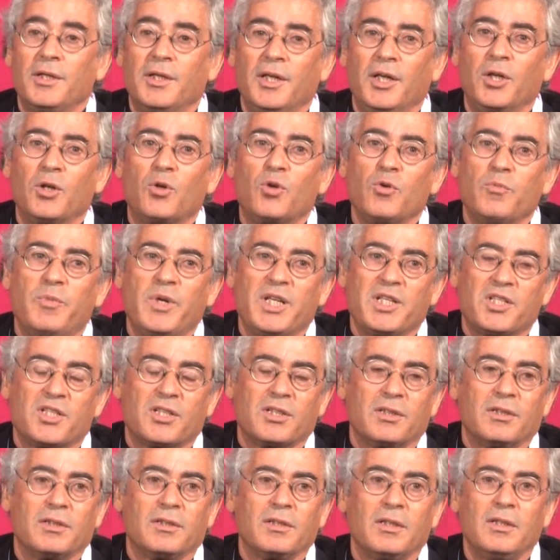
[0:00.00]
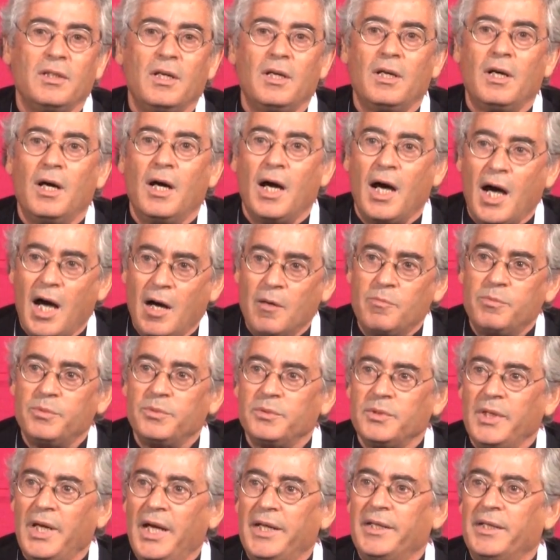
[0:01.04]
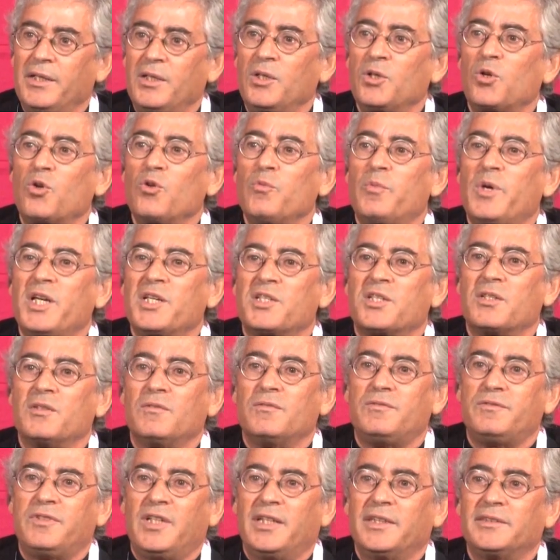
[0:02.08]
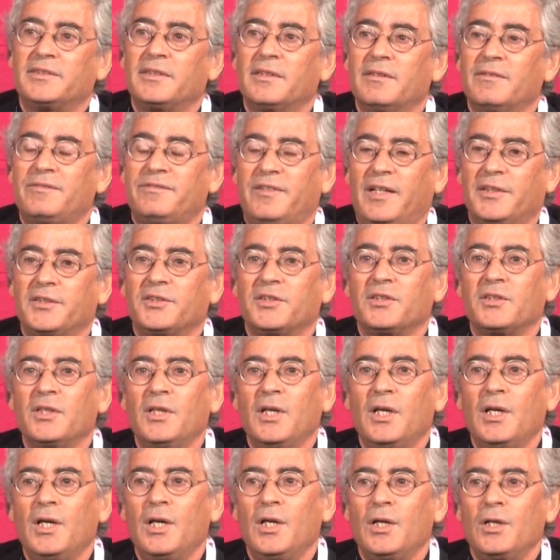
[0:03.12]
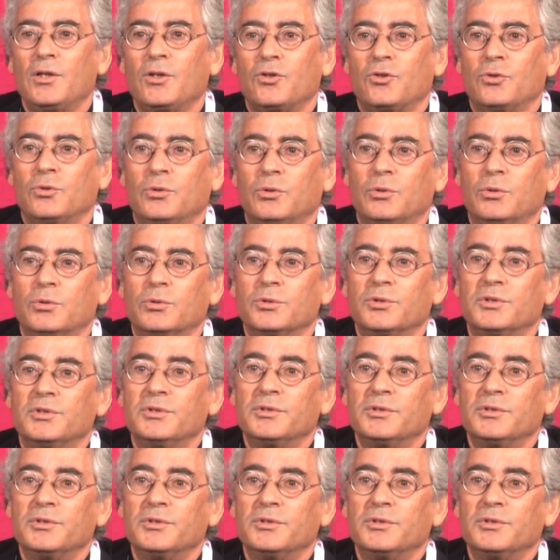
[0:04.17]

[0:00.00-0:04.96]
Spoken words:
incubation hub and an incubation fund to